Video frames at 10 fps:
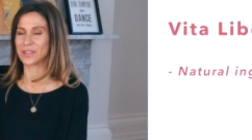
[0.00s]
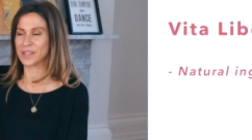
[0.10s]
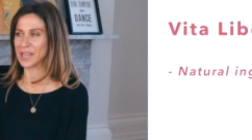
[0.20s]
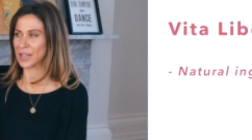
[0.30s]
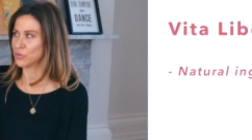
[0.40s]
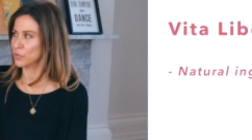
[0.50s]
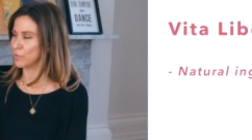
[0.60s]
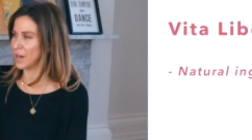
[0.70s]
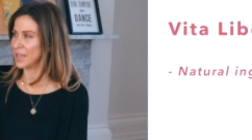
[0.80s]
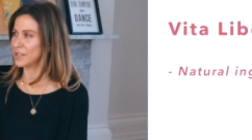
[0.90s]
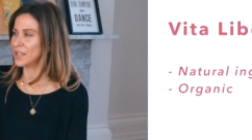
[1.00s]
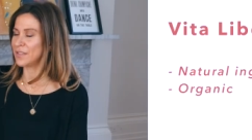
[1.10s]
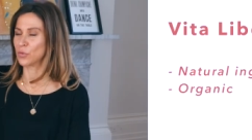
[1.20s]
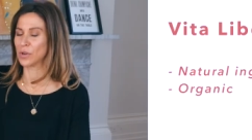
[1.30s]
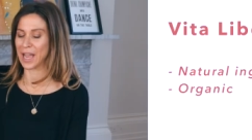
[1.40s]
It's a natural brand,
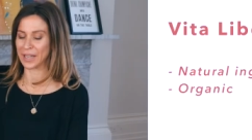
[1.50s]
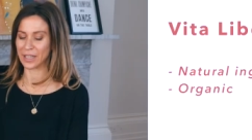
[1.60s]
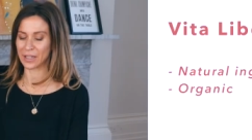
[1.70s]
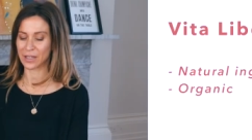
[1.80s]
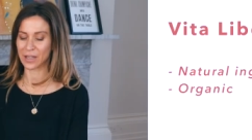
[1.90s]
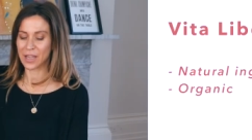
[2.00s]
it's organic,